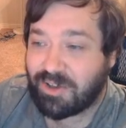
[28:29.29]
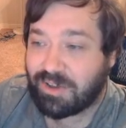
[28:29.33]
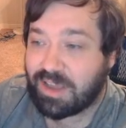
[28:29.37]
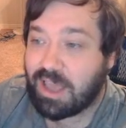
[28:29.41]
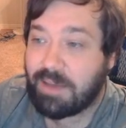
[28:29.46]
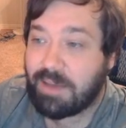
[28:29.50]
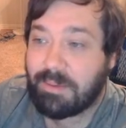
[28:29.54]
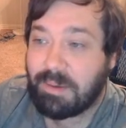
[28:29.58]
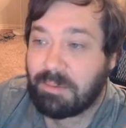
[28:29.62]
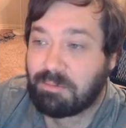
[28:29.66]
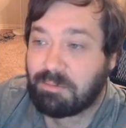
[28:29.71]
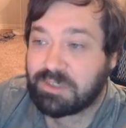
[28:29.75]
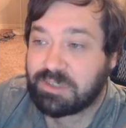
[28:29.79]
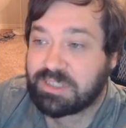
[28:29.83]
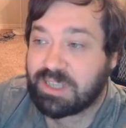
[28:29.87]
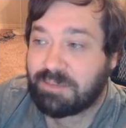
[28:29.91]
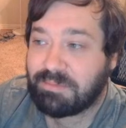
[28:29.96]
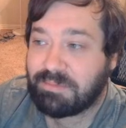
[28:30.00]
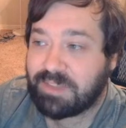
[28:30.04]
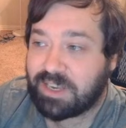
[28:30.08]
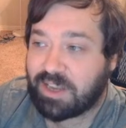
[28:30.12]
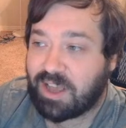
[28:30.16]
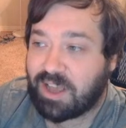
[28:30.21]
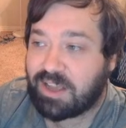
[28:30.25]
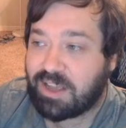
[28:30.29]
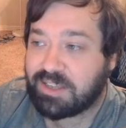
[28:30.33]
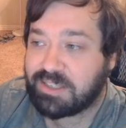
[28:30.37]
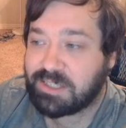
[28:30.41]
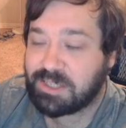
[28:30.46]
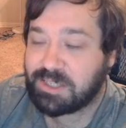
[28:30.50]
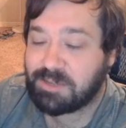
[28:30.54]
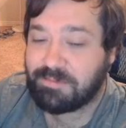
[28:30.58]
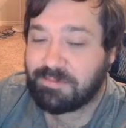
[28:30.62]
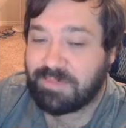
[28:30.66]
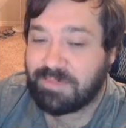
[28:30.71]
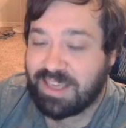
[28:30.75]
come up with something
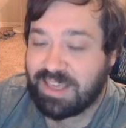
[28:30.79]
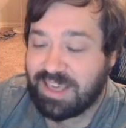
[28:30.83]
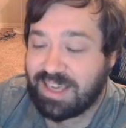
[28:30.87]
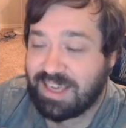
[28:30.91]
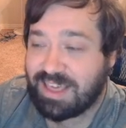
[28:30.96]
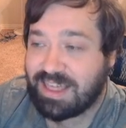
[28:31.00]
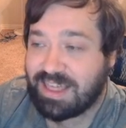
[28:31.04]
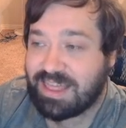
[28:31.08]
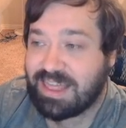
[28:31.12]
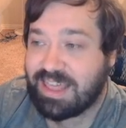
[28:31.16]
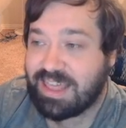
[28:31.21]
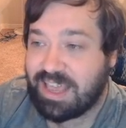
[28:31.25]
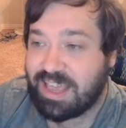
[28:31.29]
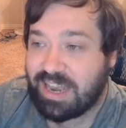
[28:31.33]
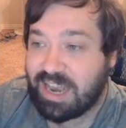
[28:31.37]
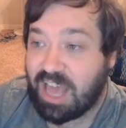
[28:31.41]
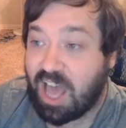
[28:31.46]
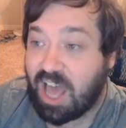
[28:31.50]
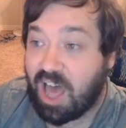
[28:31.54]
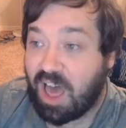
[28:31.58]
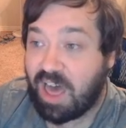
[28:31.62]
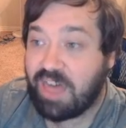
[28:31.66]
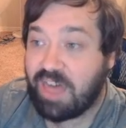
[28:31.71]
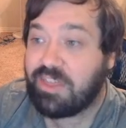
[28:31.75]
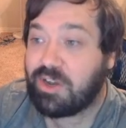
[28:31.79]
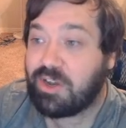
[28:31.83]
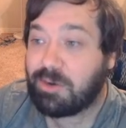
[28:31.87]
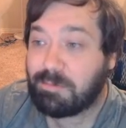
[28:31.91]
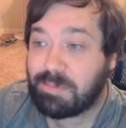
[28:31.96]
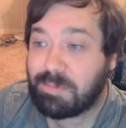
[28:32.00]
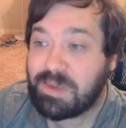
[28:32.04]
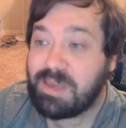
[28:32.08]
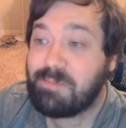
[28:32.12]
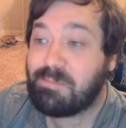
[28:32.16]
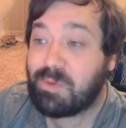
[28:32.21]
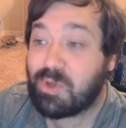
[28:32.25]
awesome, then other
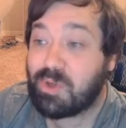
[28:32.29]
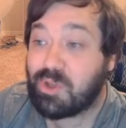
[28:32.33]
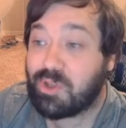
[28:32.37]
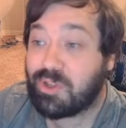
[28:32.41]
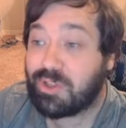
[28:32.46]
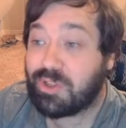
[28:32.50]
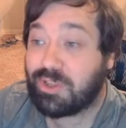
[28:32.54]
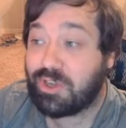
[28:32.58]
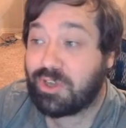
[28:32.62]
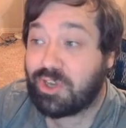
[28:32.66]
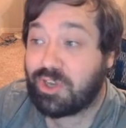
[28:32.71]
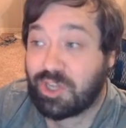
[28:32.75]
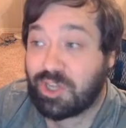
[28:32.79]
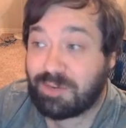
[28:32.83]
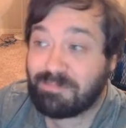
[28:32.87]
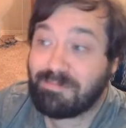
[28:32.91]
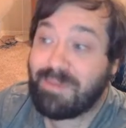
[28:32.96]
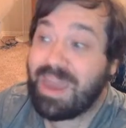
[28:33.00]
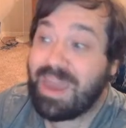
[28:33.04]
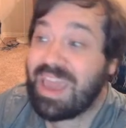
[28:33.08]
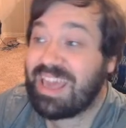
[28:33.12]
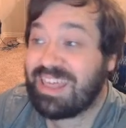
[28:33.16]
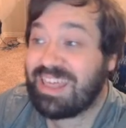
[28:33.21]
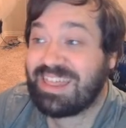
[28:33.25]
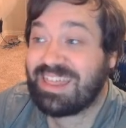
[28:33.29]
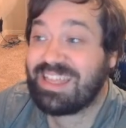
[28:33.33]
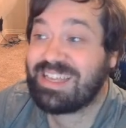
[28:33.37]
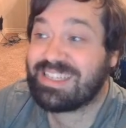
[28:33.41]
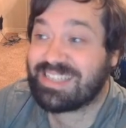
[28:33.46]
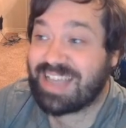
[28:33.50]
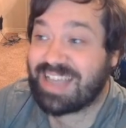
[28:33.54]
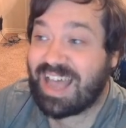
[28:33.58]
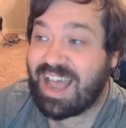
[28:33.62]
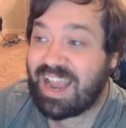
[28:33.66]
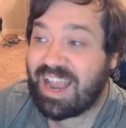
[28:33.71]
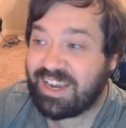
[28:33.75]
people could make
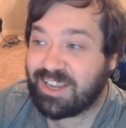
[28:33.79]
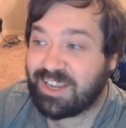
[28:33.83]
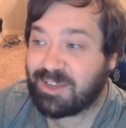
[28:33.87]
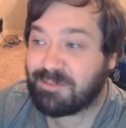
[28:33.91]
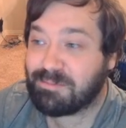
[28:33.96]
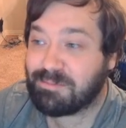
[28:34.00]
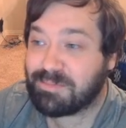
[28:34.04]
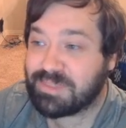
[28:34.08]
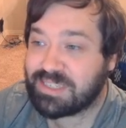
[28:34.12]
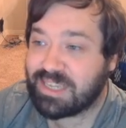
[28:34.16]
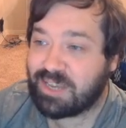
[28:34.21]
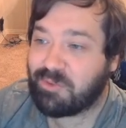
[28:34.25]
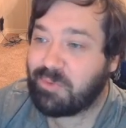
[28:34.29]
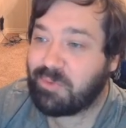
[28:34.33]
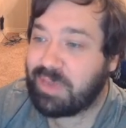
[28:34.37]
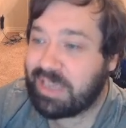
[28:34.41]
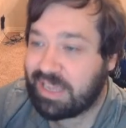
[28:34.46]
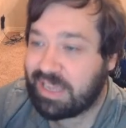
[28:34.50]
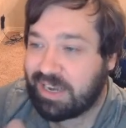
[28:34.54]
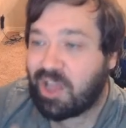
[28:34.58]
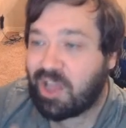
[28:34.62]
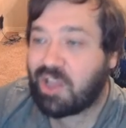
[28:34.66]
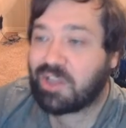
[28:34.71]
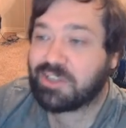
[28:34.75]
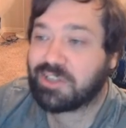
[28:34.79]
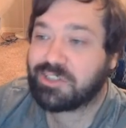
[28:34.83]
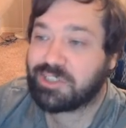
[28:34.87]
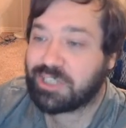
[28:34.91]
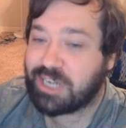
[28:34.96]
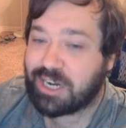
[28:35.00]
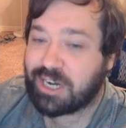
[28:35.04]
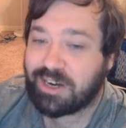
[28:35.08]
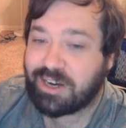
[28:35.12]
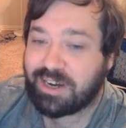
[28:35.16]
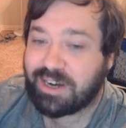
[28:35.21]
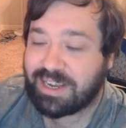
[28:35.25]
these items and we can all
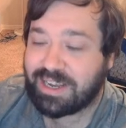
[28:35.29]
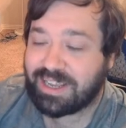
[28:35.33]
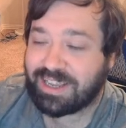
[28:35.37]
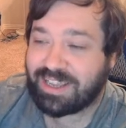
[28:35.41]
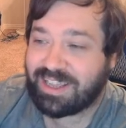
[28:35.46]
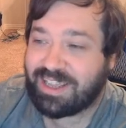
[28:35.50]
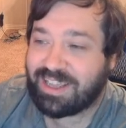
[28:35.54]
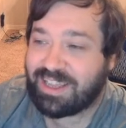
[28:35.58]
share it